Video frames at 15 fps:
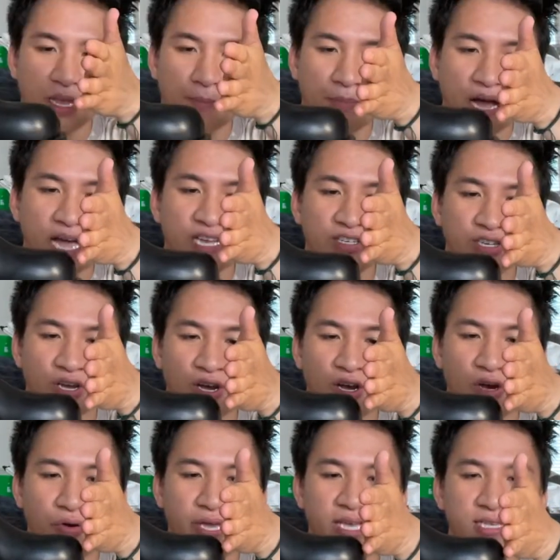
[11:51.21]
my
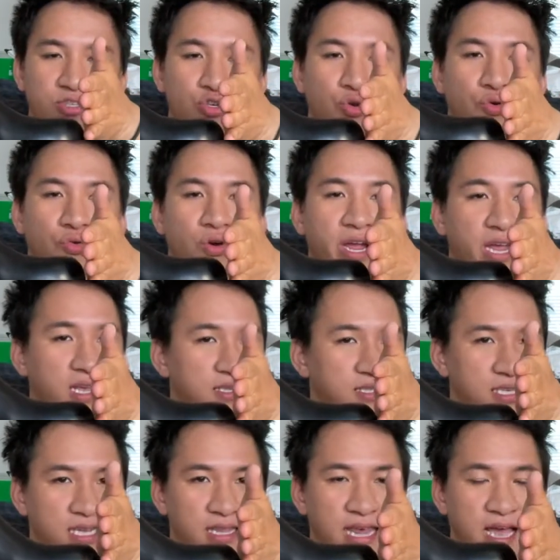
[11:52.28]
toe is
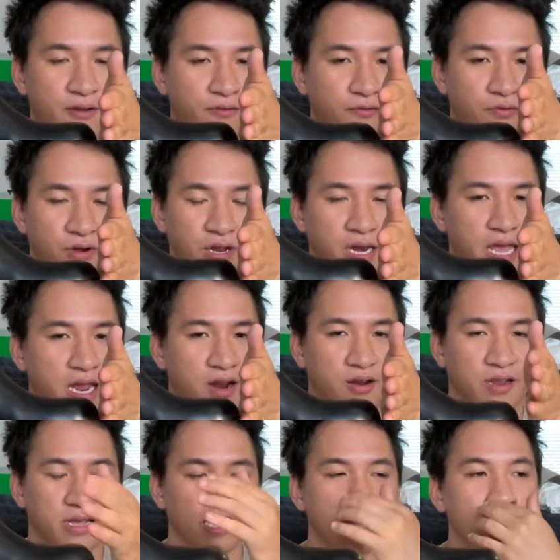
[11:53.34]
grazing that front
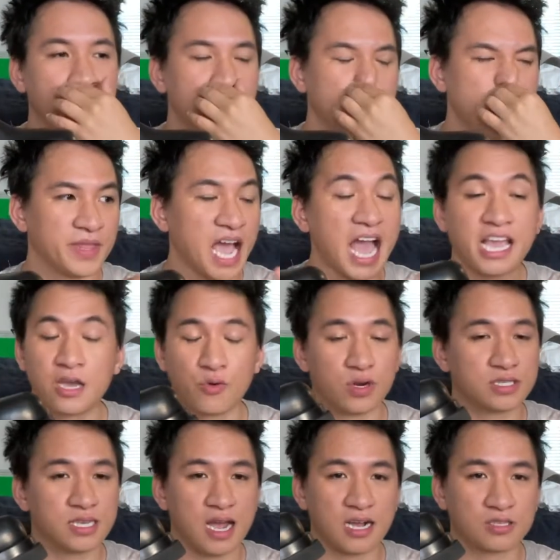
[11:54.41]
area. I can wear
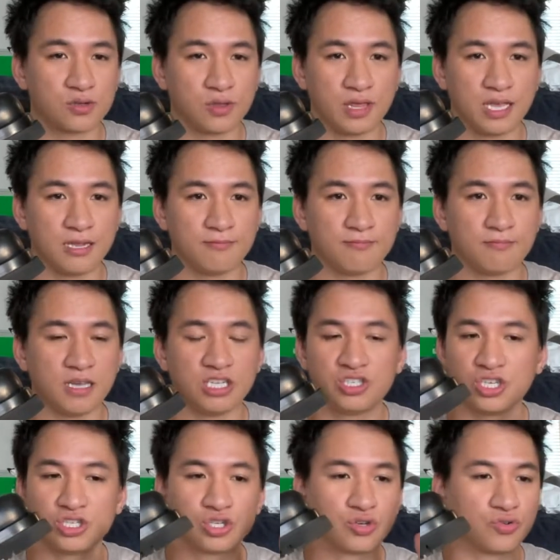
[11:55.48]
socks with it. It's
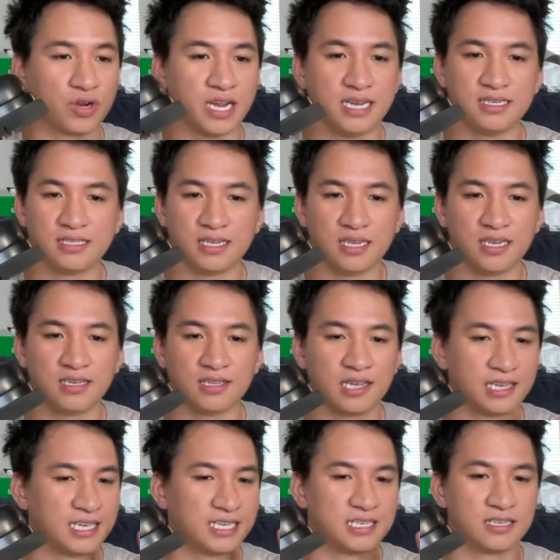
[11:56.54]
just grazing.
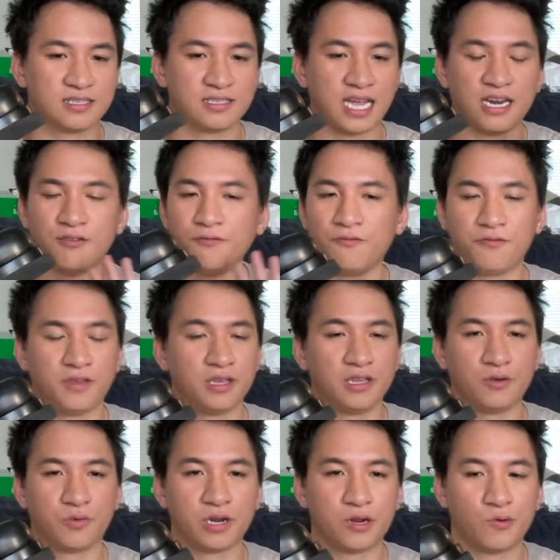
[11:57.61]
Like it doesn't, I don't feel
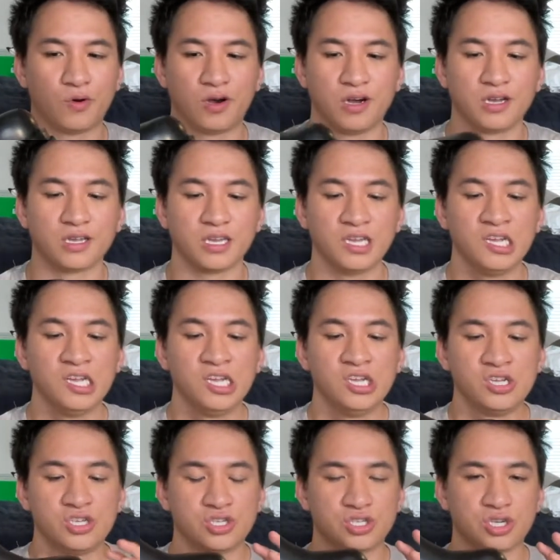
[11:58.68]
it when I walk.
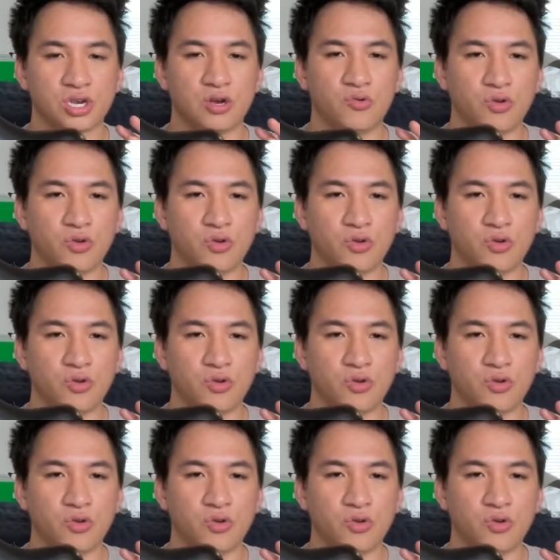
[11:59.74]
So